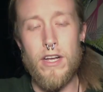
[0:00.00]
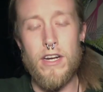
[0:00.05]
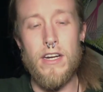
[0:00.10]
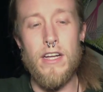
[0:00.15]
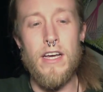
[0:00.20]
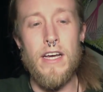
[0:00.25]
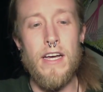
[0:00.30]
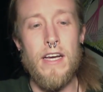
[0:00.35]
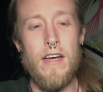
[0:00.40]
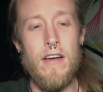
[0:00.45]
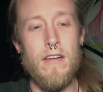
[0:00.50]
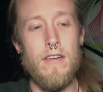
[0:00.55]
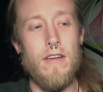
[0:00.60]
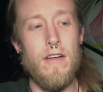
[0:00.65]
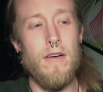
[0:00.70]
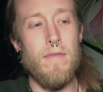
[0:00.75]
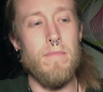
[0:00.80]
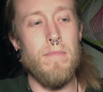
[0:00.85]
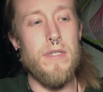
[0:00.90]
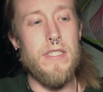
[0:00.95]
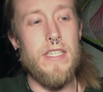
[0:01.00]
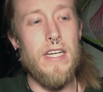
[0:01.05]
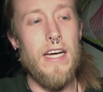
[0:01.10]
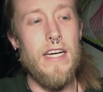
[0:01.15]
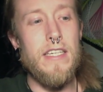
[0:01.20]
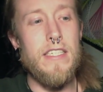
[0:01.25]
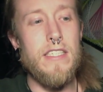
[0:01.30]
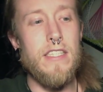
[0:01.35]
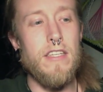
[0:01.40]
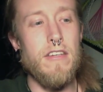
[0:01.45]
and
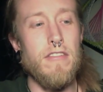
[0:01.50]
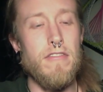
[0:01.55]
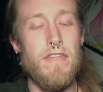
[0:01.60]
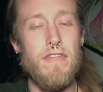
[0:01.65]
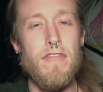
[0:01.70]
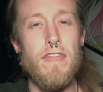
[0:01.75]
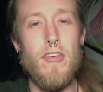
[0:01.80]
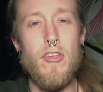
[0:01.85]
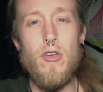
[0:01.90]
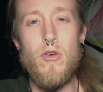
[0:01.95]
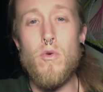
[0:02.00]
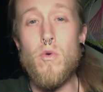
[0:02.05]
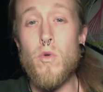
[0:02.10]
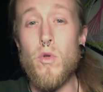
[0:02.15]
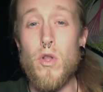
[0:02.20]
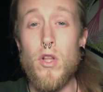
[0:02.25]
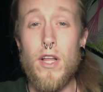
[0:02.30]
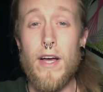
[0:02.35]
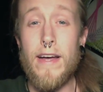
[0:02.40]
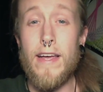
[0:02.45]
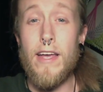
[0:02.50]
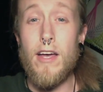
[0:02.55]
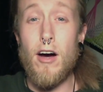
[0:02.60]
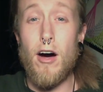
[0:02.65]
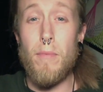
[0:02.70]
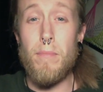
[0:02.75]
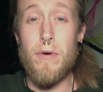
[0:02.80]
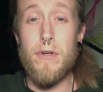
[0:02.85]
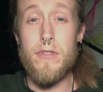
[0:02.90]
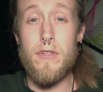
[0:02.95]
besides the few lucky
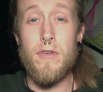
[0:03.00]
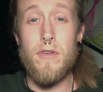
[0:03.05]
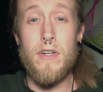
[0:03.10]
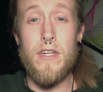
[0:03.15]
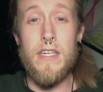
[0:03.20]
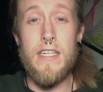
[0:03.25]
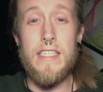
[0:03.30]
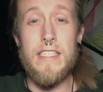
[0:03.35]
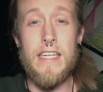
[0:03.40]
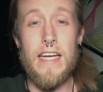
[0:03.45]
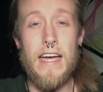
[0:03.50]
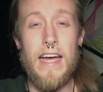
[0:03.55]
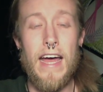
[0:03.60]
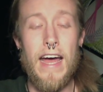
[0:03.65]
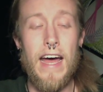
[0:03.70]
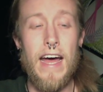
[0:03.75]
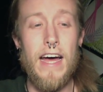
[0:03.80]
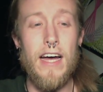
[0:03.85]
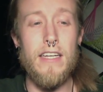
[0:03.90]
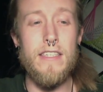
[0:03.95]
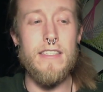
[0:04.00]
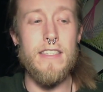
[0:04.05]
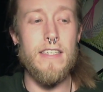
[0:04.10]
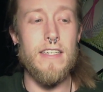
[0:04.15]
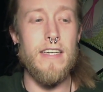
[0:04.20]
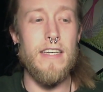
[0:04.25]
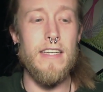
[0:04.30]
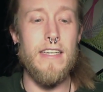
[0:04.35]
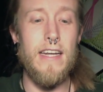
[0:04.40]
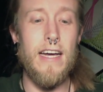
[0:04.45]
opportunities I had to
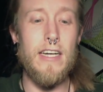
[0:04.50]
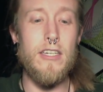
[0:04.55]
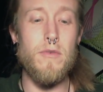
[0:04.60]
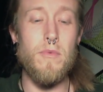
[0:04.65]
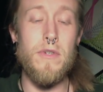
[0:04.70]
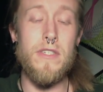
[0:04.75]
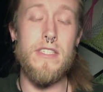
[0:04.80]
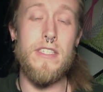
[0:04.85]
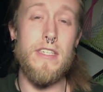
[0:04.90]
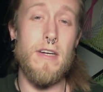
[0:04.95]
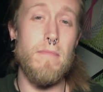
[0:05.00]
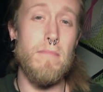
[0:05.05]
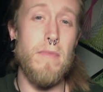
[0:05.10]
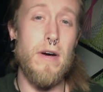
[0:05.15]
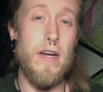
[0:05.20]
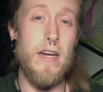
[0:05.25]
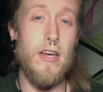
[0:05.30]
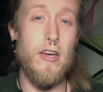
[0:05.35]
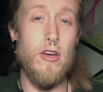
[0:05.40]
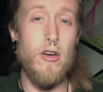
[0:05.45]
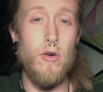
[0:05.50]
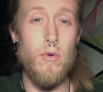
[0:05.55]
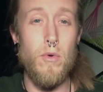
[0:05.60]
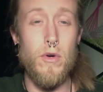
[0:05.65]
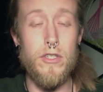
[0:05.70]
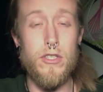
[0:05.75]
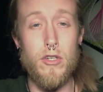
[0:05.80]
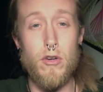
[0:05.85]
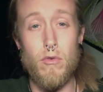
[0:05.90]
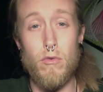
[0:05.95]
connect with somebody who
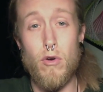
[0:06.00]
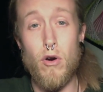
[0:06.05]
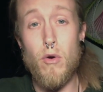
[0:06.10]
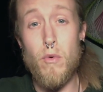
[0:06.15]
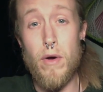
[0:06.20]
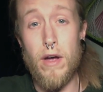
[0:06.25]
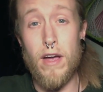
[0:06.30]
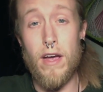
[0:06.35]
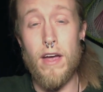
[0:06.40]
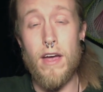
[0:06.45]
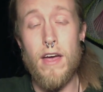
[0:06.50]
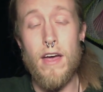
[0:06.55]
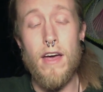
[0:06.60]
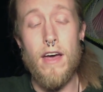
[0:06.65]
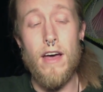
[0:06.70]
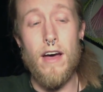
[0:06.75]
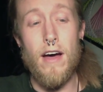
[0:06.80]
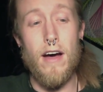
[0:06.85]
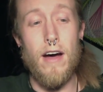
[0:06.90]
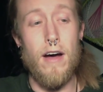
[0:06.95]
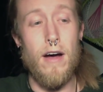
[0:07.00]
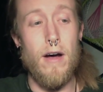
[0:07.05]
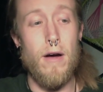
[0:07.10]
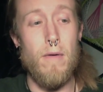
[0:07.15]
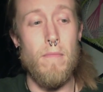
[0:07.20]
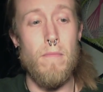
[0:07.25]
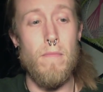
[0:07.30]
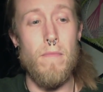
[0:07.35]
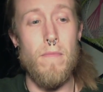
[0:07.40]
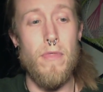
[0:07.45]
was growing
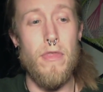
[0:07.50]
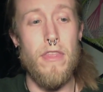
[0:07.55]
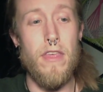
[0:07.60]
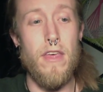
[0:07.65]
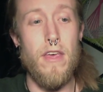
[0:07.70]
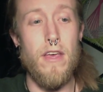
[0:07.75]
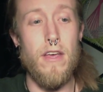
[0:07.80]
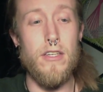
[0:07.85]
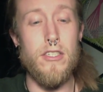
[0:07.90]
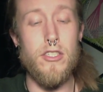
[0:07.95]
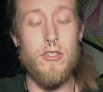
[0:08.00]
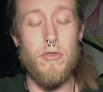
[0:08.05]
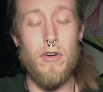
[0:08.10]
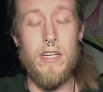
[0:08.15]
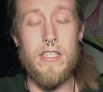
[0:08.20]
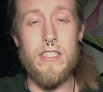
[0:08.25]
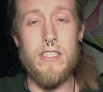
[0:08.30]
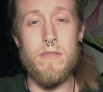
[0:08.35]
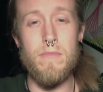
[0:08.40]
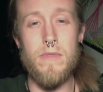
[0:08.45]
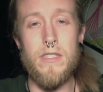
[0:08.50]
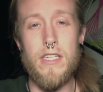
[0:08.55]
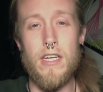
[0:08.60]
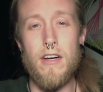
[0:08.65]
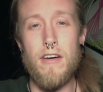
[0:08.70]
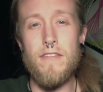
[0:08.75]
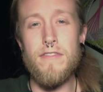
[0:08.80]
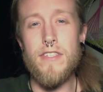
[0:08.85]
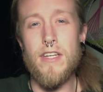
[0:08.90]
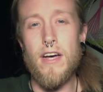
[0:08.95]
um, the strains
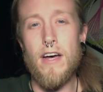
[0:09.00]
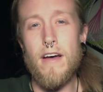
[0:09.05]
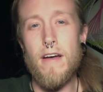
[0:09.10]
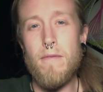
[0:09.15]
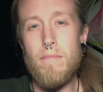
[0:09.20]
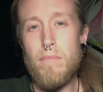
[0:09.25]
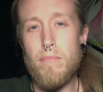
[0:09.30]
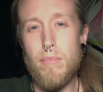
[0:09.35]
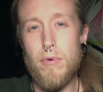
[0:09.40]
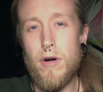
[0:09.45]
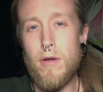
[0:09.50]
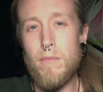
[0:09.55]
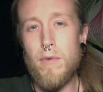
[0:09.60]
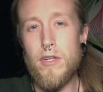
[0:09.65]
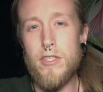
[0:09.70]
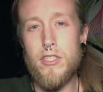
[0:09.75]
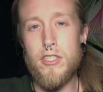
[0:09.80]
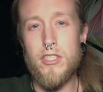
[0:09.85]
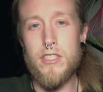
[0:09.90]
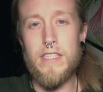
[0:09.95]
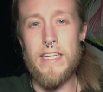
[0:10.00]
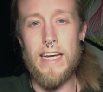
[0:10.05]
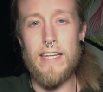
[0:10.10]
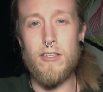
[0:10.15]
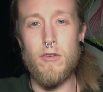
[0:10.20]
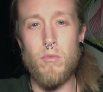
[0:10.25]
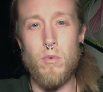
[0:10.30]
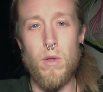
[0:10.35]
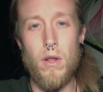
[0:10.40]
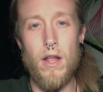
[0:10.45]
themselves, I pretty much just had
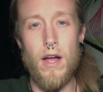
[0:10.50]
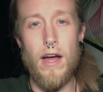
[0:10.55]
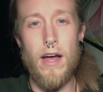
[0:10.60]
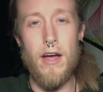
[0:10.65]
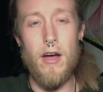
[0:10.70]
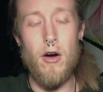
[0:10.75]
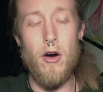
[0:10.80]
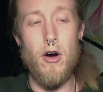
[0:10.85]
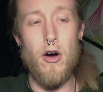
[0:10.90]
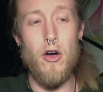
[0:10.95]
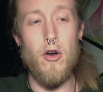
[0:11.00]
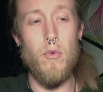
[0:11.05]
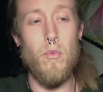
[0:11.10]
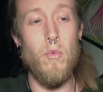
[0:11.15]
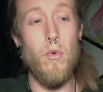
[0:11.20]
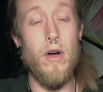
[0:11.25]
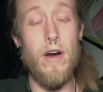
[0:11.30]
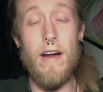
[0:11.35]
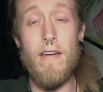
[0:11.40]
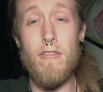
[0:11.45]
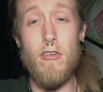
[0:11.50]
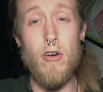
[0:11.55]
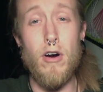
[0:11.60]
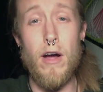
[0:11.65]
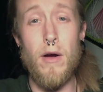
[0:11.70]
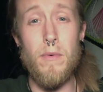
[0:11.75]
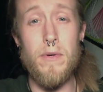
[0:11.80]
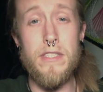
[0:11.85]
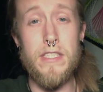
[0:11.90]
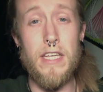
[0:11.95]
to rely on whatever
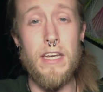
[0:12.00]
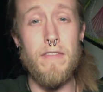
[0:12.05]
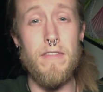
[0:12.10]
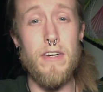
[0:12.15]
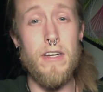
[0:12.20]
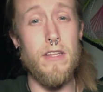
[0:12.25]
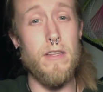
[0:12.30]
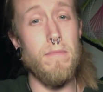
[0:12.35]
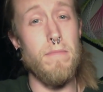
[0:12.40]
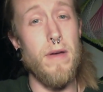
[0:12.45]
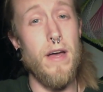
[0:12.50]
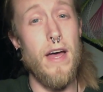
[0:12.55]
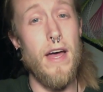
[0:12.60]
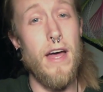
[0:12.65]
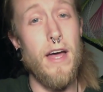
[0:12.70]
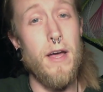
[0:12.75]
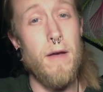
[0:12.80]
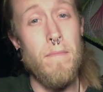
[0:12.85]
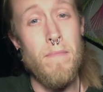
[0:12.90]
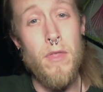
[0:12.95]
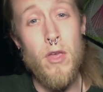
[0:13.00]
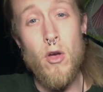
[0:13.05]
I was given in the bag